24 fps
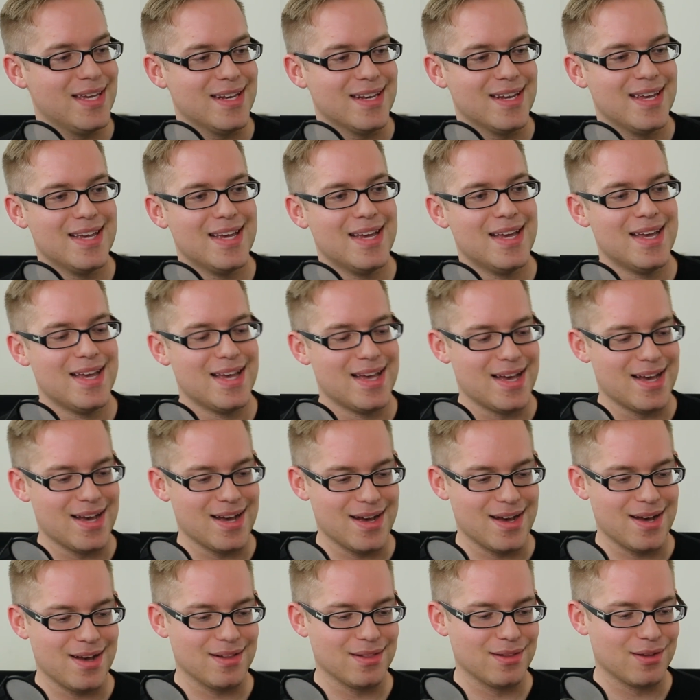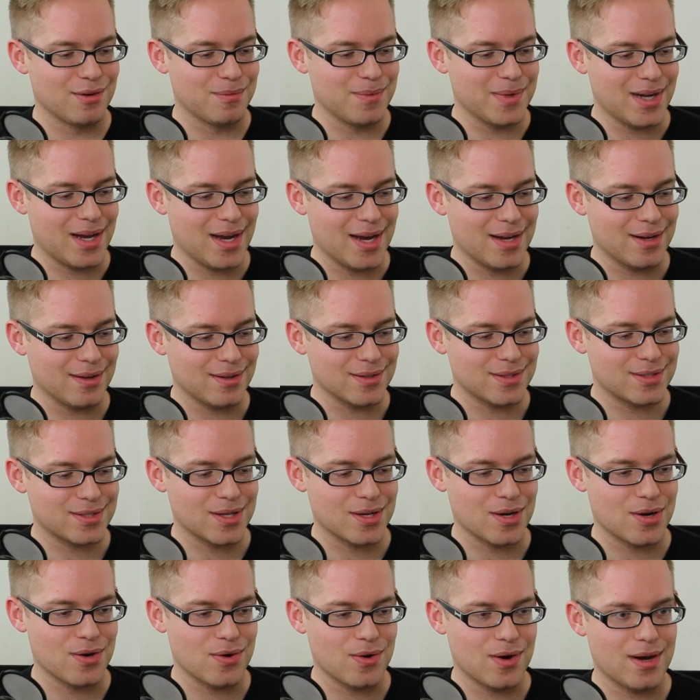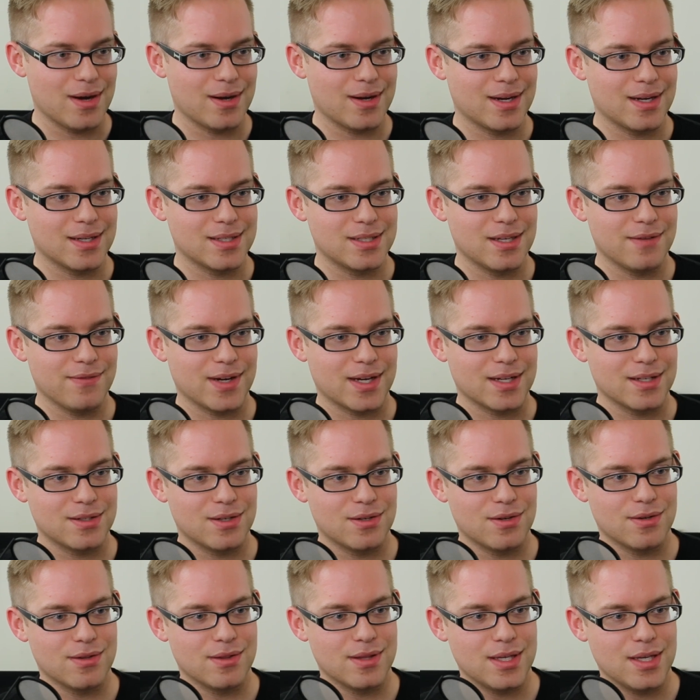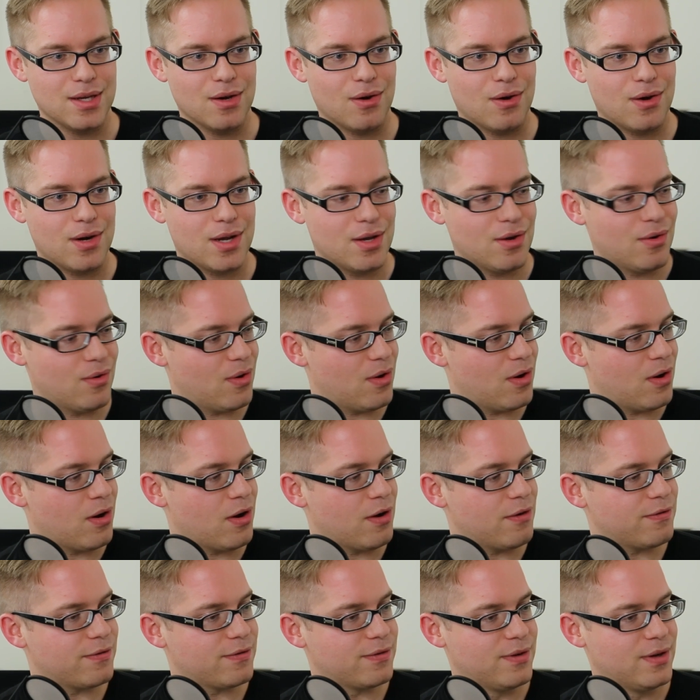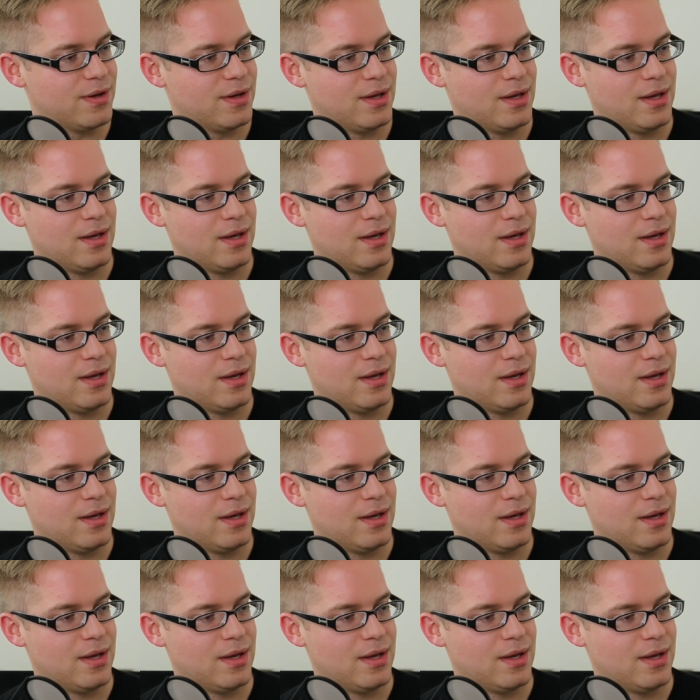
been uh, a little bit idle. So I'm going to see if I can turn the audio off.